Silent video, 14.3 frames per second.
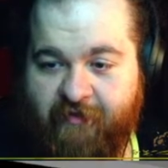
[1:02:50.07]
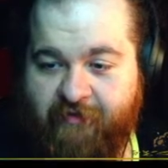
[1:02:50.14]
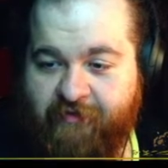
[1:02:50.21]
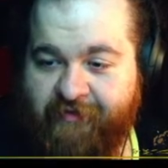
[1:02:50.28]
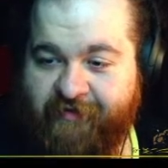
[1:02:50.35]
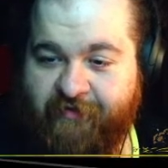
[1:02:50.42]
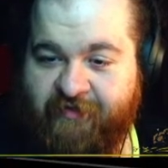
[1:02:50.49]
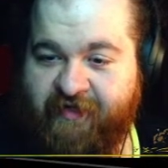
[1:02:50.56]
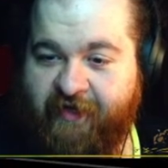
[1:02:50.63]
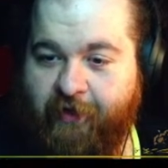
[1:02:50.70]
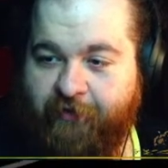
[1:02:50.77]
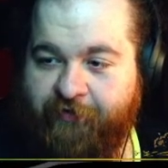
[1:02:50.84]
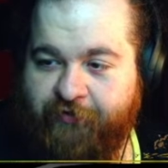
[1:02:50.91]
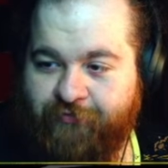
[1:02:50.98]
We'll go
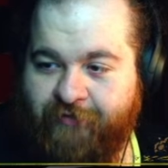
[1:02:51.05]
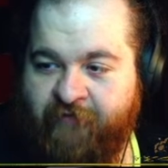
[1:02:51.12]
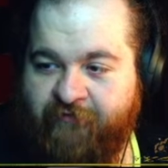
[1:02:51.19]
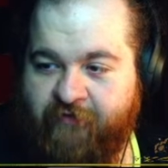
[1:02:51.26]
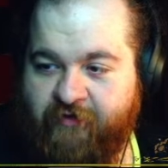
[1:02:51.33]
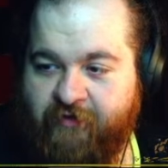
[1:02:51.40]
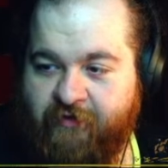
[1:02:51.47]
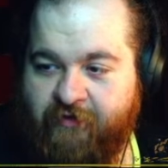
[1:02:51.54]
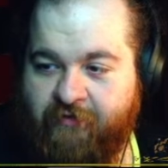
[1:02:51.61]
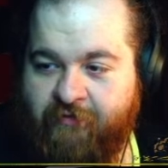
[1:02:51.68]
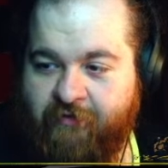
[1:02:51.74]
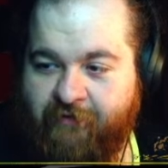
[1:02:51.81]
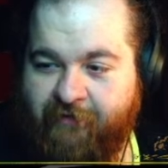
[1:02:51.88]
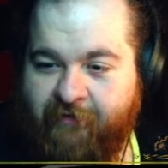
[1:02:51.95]
down the river,
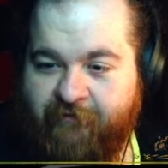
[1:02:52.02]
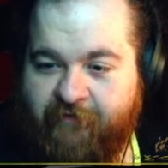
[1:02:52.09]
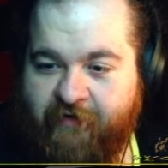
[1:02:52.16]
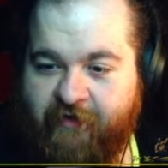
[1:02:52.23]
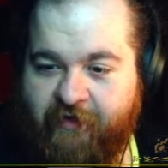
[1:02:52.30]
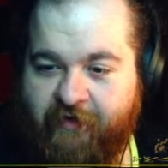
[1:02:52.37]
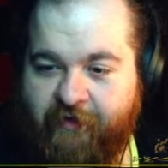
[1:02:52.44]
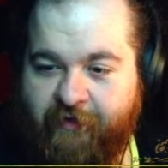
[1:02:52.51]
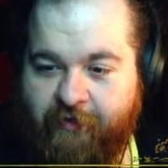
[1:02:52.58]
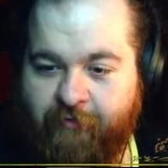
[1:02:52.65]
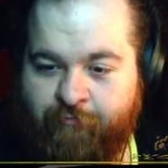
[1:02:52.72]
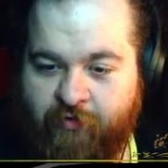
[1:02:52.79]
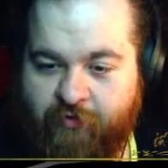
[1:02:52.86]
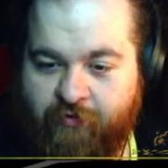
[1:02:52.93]
over here,
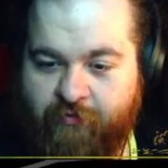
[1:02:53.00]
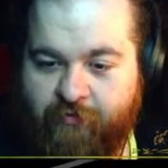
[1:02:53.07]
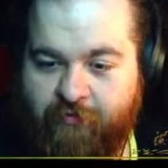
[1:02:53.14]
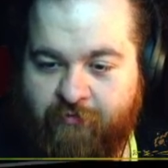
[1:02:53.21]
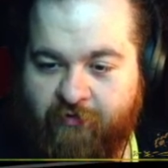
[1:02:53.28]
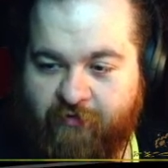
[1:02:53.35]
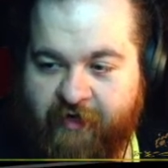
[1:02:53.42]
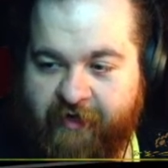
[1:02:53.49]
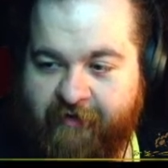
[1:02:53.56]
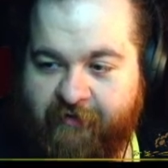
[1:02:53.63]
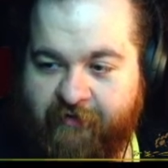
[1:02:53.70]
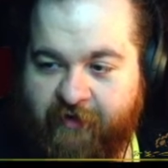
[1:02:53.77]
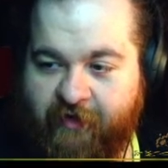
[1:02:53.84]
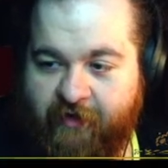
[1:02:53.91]
boom, right
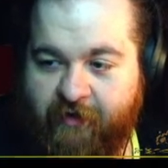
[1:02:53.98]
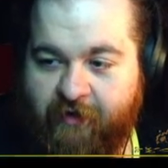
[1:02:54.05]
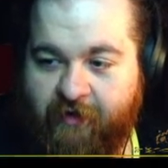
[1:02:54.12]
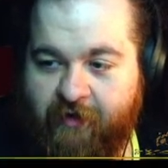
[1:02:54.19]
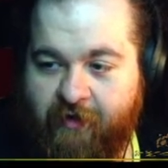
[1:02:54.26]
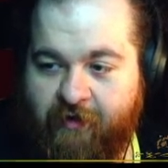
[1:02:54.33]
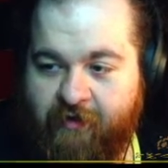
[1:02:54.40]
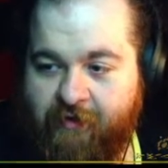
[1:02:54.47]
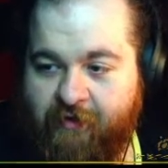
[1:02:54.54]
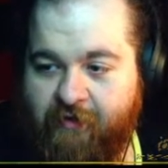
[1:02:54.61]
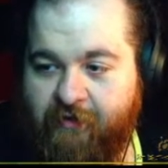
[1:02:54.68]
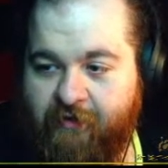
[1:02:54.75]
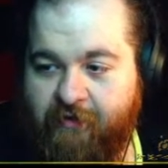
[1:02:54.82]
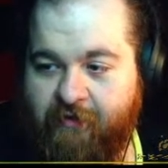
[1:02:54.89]
there.
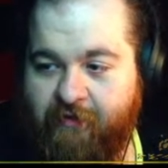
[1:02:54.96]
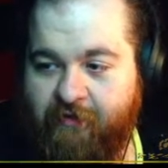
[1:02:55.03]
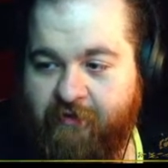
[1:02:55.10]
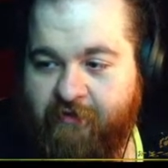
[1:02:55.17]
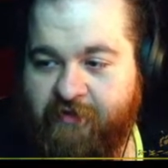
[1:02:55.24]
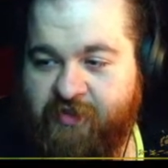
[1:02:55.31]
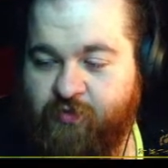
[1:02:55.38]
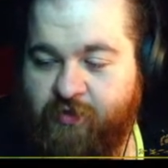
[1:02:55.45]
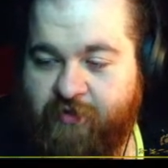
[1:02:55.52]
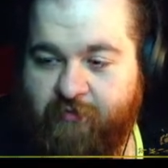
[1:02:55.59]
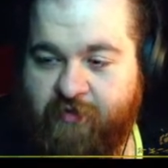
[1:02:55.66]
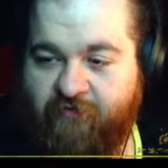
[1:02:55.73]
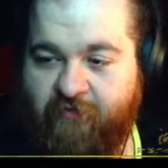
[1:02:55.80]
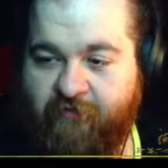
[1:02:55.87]

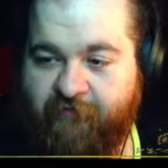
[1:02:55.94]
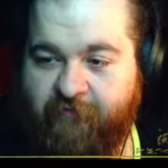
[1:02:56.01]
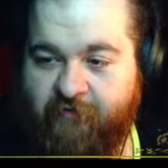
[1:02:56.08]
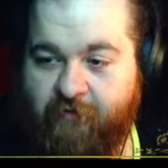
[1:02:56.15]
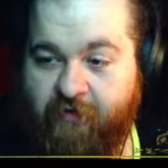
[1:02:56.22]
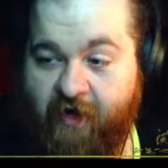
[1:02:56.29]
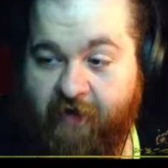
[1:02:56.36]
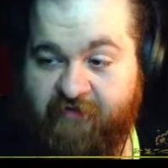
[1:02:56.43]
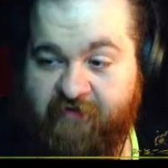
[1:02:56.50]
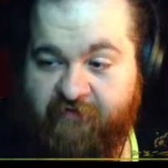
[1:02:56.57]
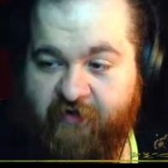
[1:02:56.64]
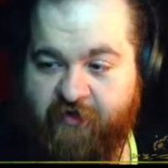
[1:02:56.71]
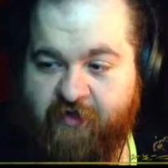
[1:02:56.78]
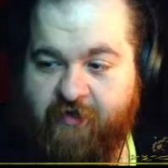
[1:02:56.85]
Swim even, or have to
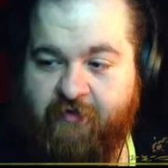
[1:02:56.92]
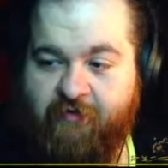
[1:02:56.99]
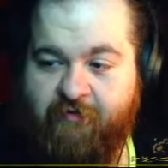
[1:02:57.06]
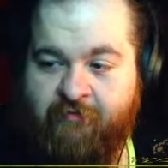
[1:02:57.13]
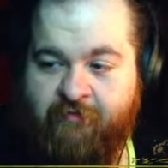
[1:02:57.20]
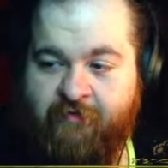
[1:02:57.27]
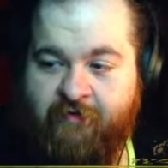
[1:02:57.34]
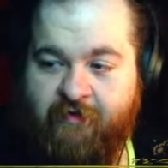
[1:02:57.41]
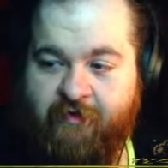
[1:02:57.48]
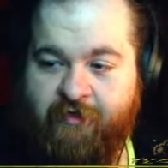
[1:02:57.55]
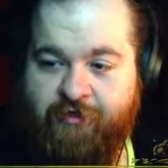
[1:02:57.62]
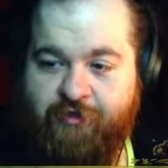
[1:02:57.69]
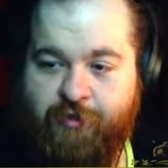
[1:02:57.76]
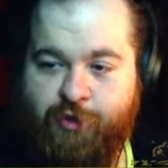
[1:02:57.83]
fucking
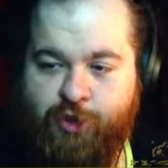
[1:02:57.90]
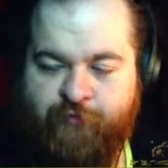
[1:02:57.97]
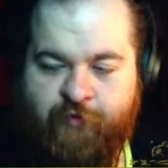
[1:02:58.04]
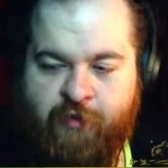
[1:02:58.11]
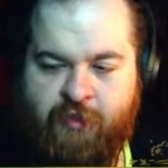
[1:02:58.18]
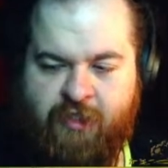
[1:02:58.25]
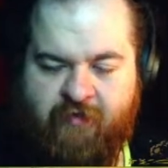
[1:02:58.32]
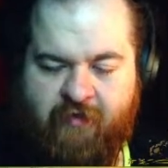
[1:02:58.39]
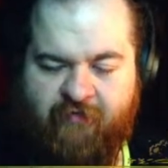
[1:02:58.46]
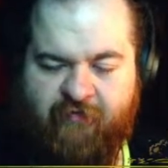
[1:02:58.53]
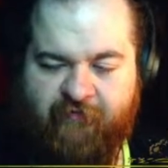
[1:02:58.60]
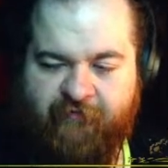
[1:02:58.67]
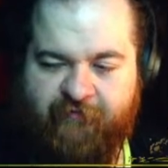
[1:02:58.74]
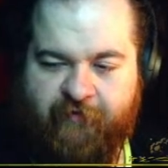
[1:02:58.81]
traverse
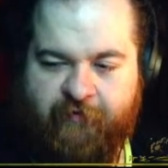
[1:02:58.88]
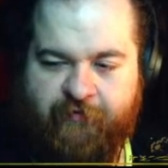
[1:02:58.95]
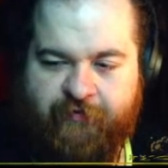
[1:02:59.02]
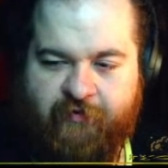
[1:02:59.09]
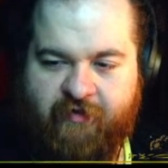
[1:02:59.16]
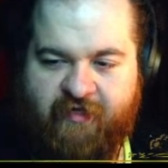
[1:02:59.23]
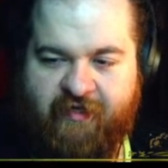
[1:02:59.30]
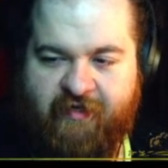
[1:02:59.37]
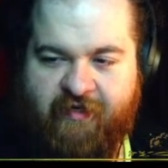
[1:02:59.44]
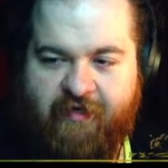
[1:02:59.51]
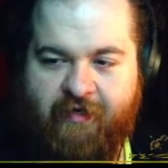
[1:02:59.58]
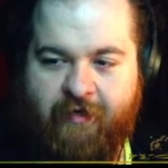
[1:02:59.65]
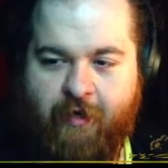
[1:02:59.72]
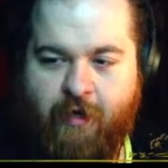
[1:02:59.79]
even further,
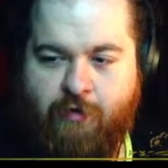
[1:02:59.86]
okay?